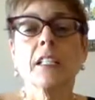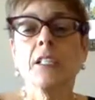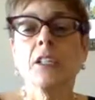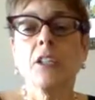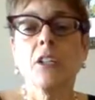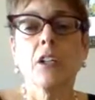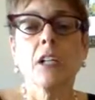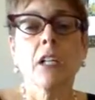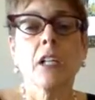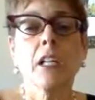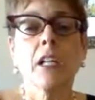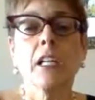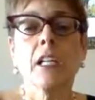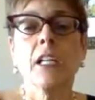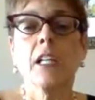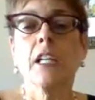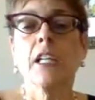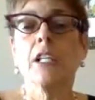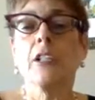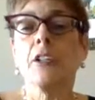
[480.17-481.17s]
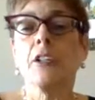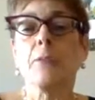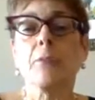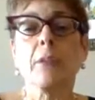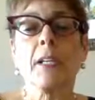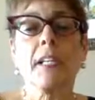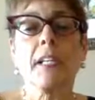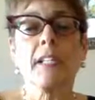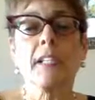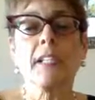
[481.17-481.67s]
a dog or
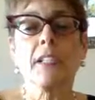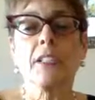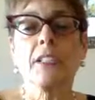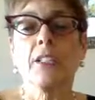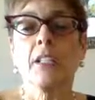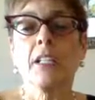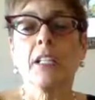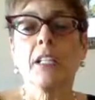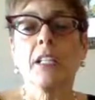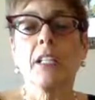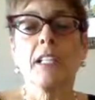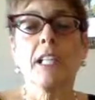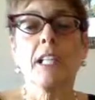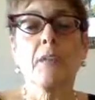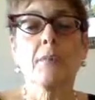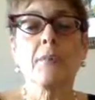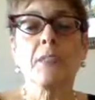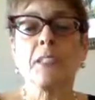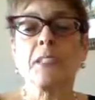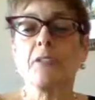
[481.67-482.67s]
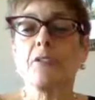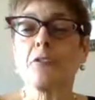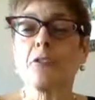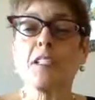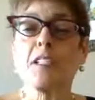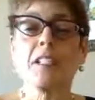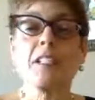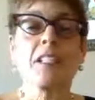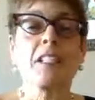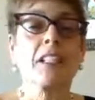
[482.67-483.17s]
petting a dog helps
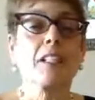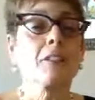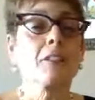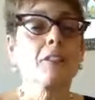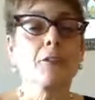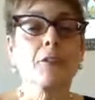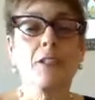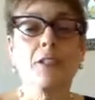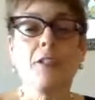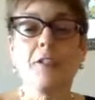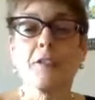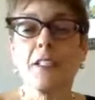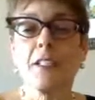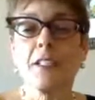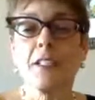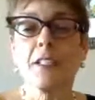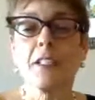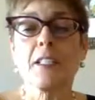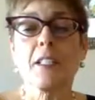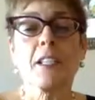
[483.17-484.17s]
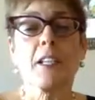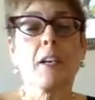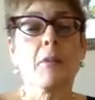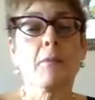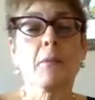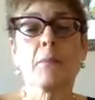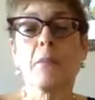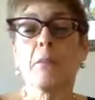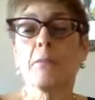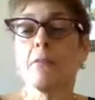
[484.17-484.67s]
increase endorphins. It
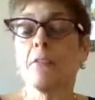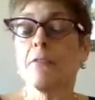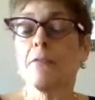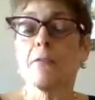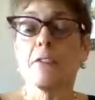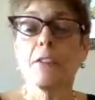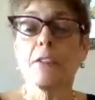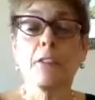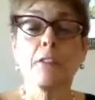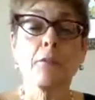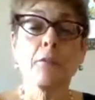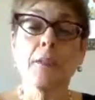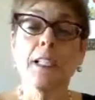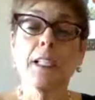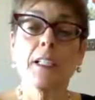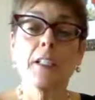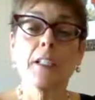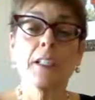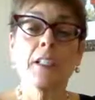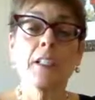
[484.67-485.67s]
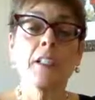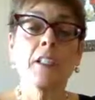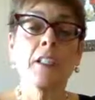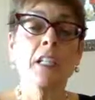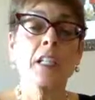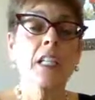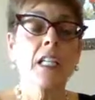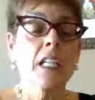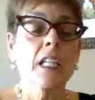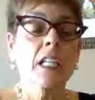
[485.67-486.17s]
helps people feel better.
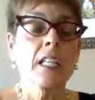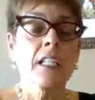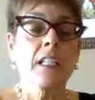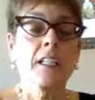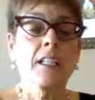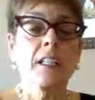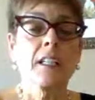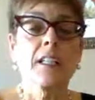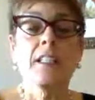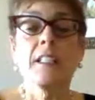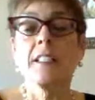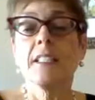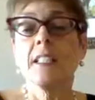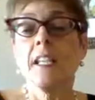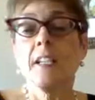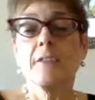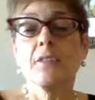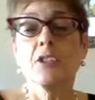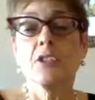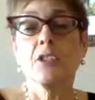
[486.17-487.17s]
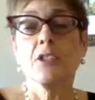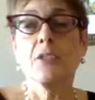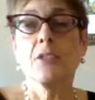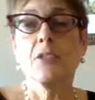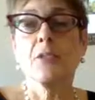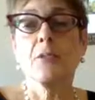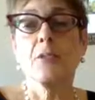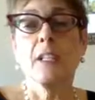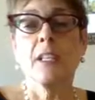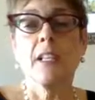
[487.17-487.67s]
Studies have
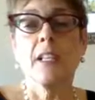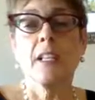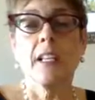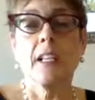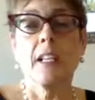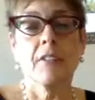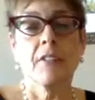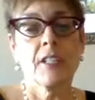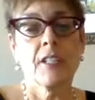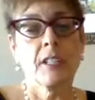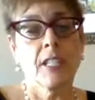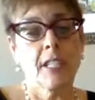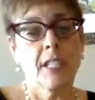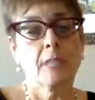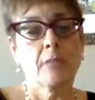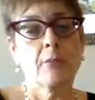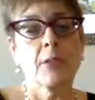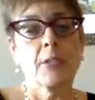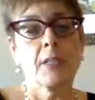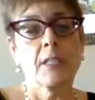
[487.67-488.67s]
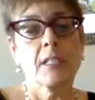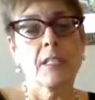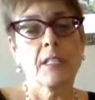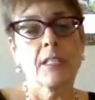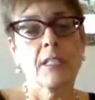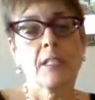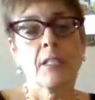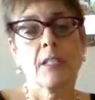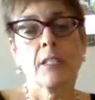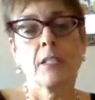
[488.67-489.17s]
shown that having
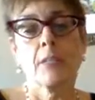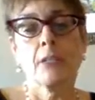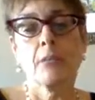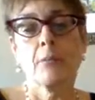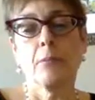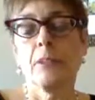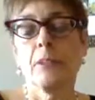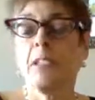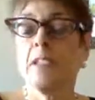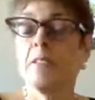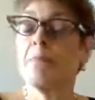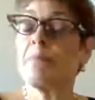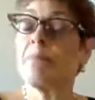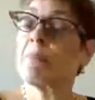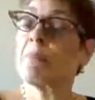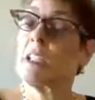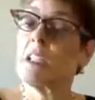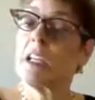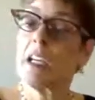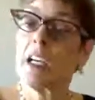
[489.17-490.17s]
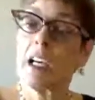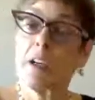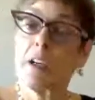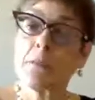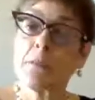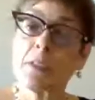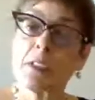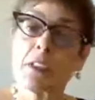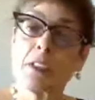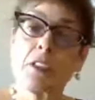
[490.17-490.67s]
animal-assisted therapy
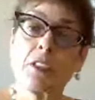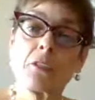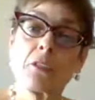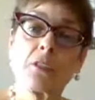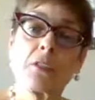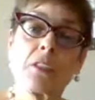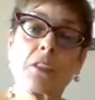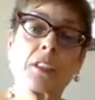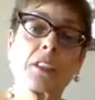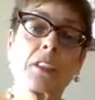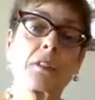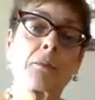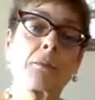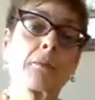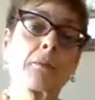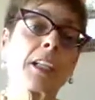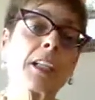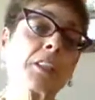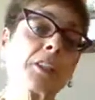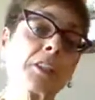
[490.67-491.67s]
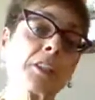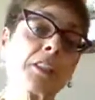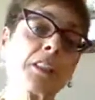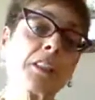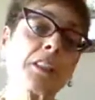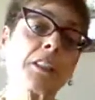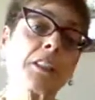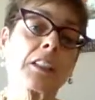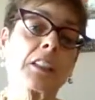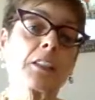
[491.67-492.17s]
helps decrease
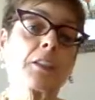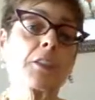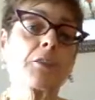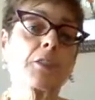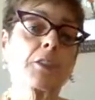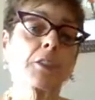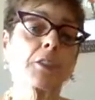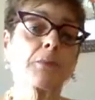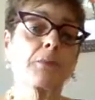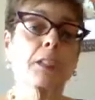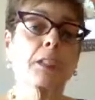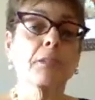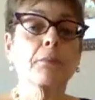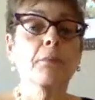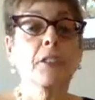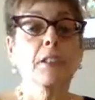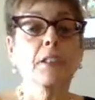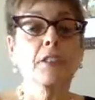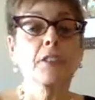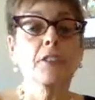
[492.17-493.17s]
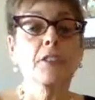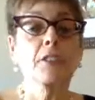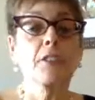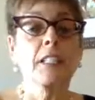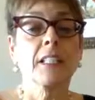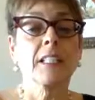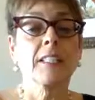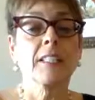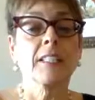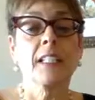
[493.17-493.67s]
depression, it lowers blood pressure,
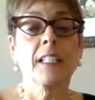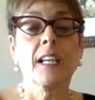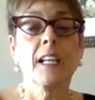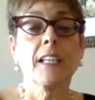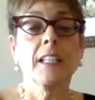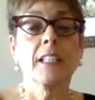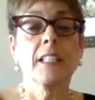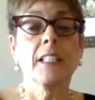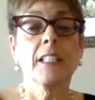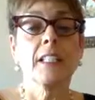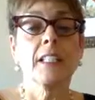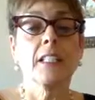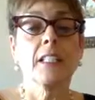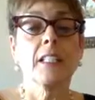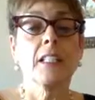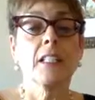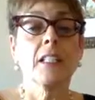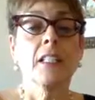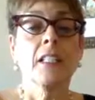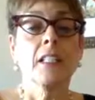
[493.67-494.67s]
anxiety,